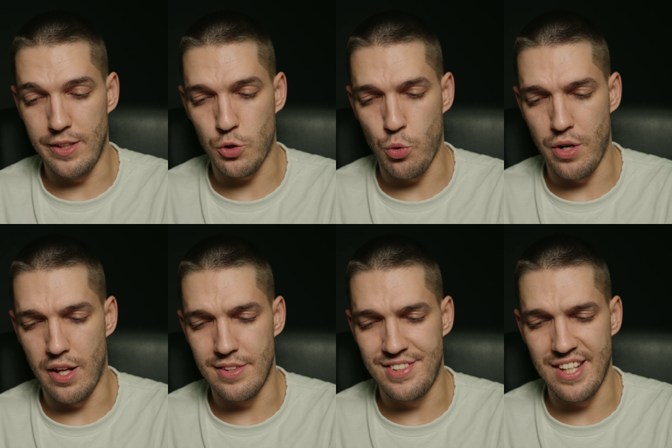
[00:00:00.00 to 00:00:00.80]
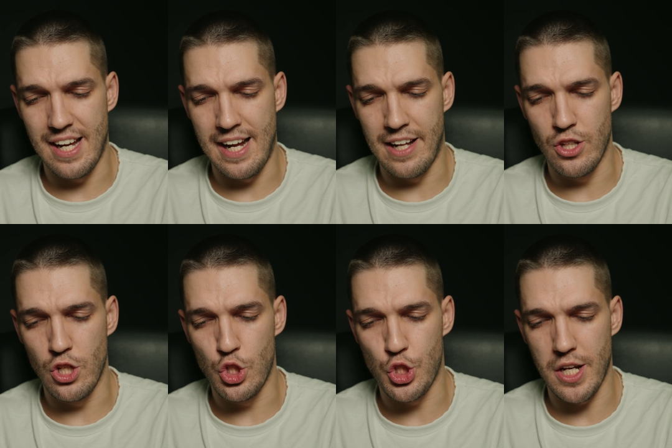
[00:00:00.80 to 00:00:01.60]
It's called Da
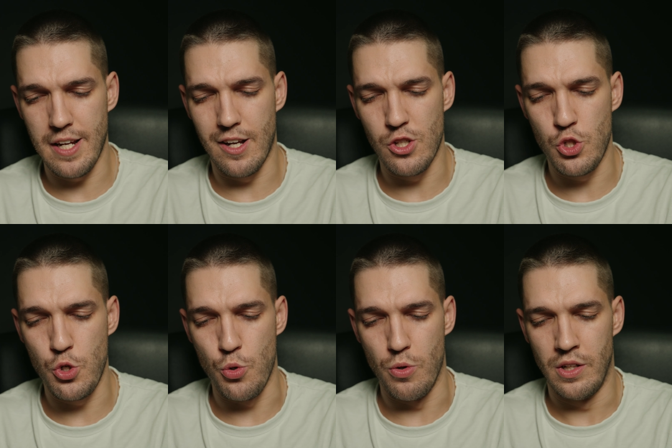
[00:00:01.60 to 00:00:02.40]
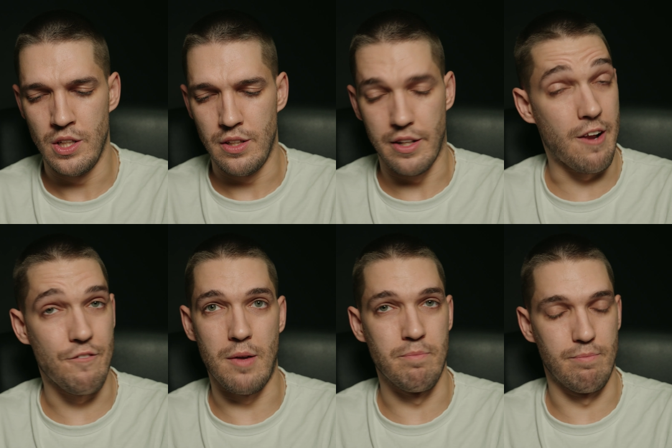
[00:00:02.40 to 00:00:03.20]
Jing Yu. I don't know
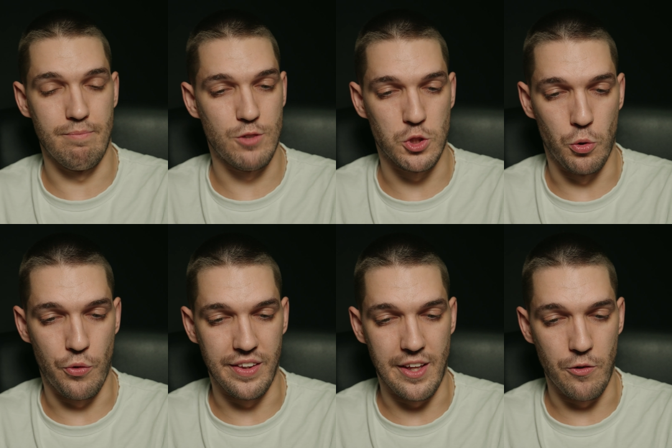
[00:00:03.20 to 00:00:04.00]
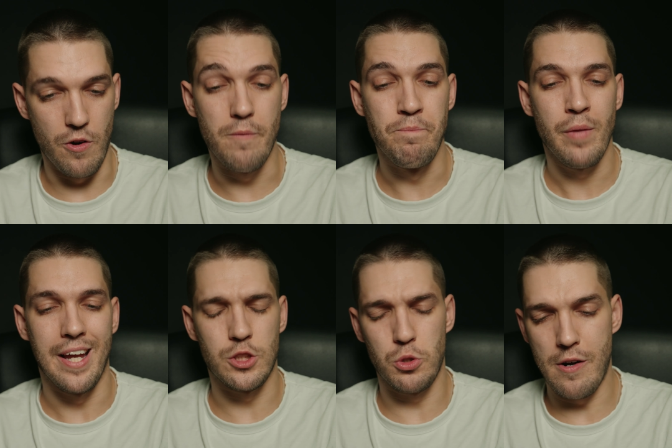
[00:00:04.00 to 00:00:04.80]
if I'm slaughtering that or not.
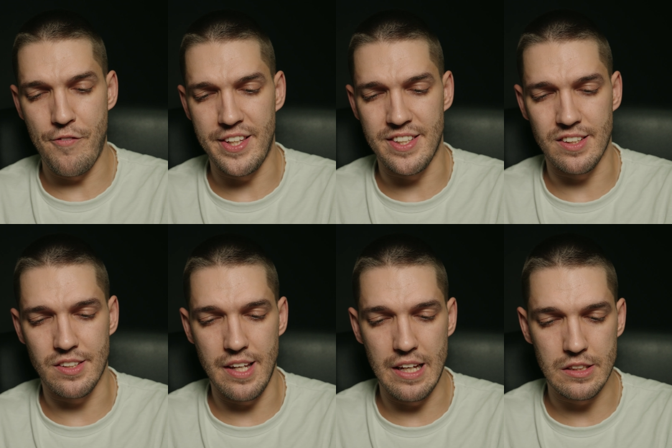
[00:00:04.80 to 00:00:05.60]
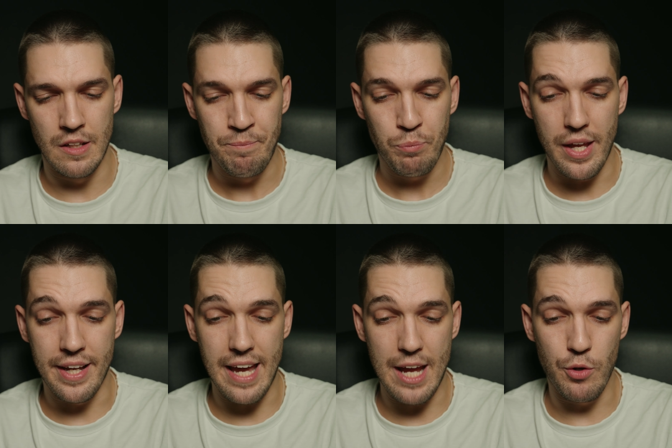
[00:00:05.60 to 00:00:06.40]
It's two hundred fifty-six gigs.
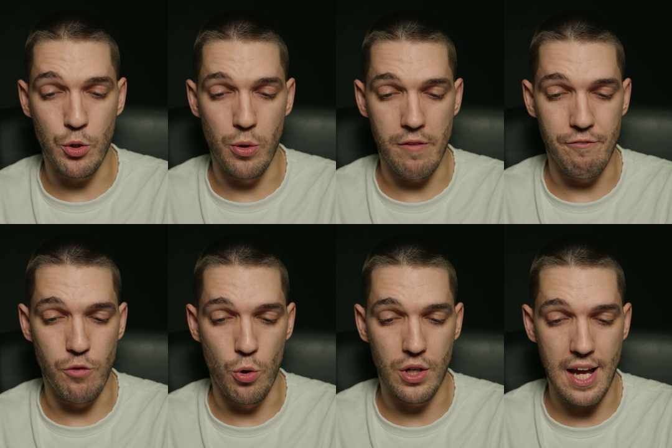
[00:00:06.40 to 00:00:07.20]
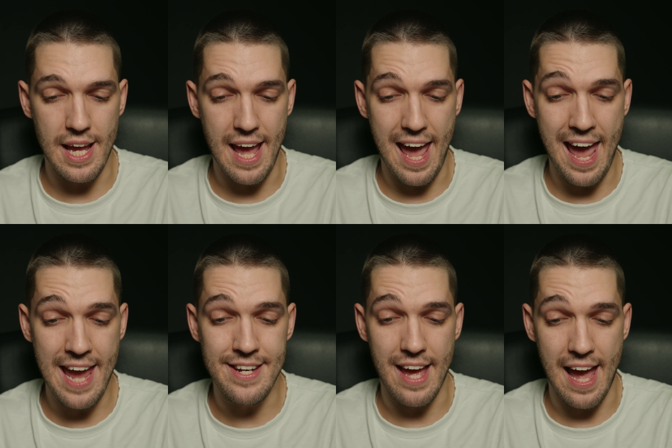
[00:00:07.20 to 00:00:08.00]
It can record in four K
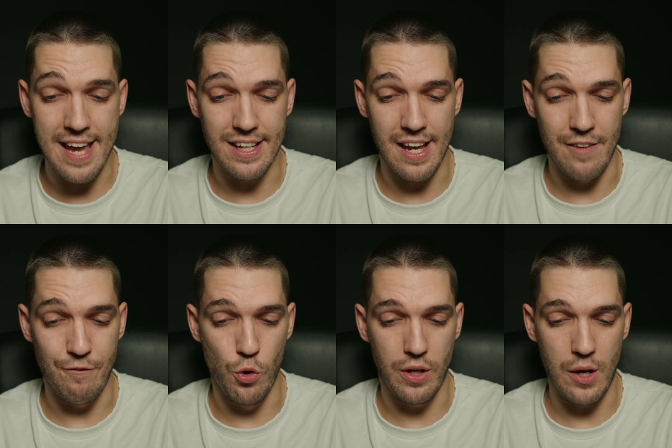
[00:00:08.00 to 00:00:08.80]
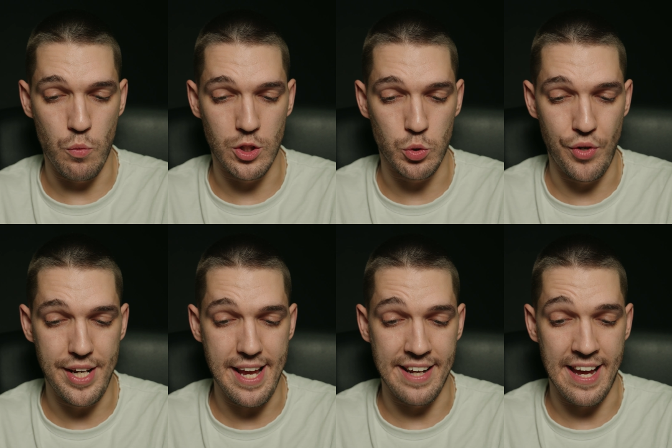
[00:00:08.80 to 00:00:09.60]
and eight K, four K in one
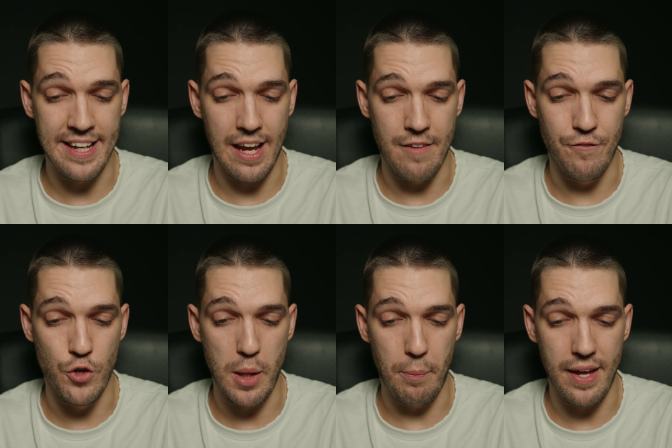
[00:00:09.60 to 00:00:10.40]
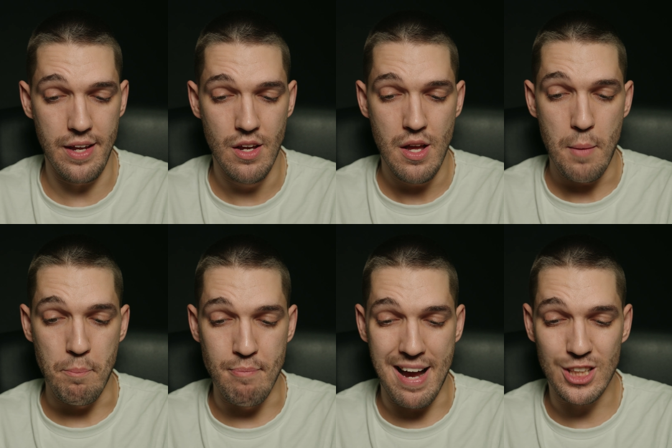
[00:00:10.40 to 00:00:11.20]
twenty and eight K in thirty P,
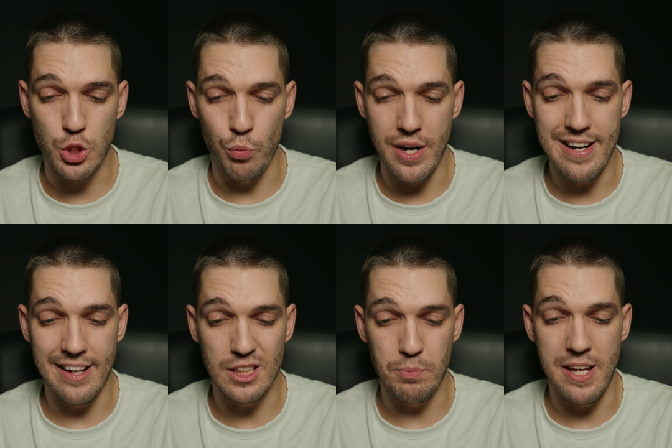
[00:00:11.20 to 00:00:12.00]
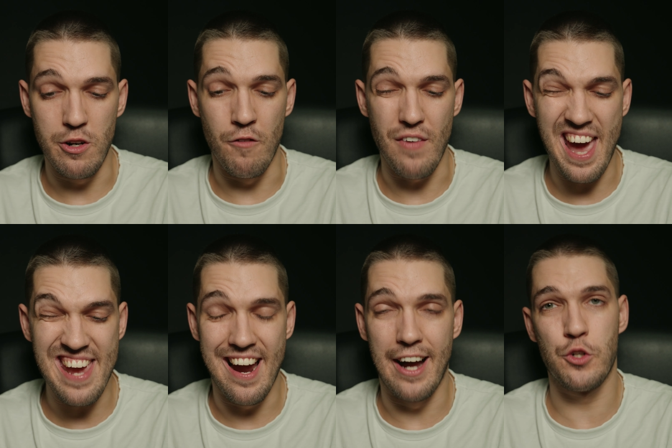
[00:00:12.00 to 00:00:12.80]
max readout speed of
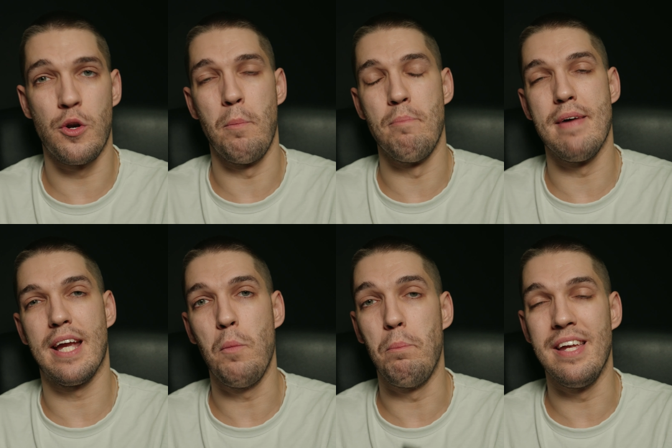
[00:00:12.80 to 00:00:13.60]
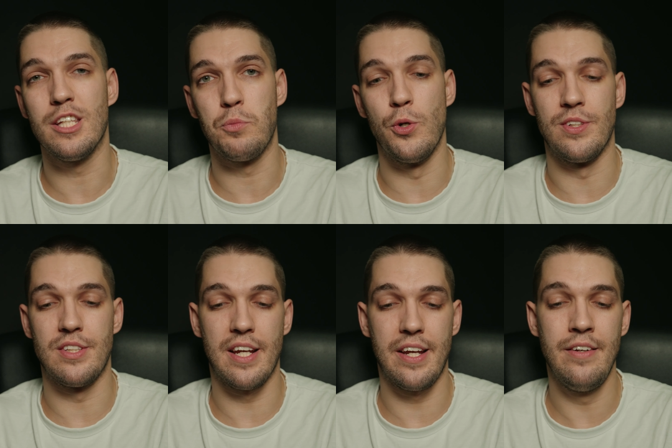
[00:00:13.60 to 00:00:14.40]
eight hundred megabits per
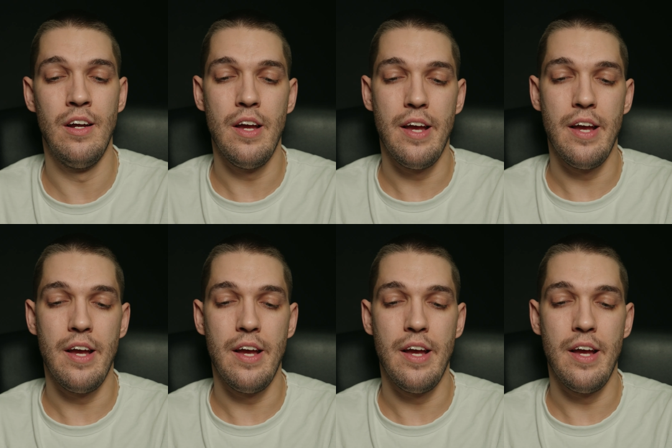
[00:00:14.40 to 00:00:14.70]
second,